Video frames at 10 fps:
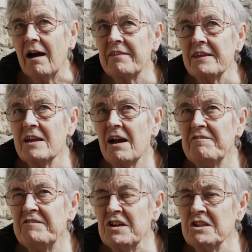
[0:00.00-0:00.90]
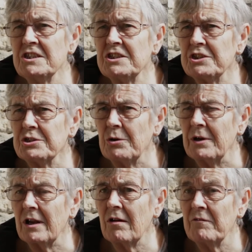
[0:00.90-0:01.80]
I think I first saw
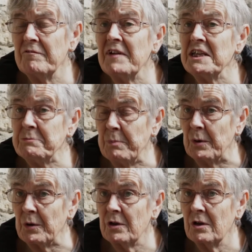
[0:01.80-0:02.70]
it on Facebook.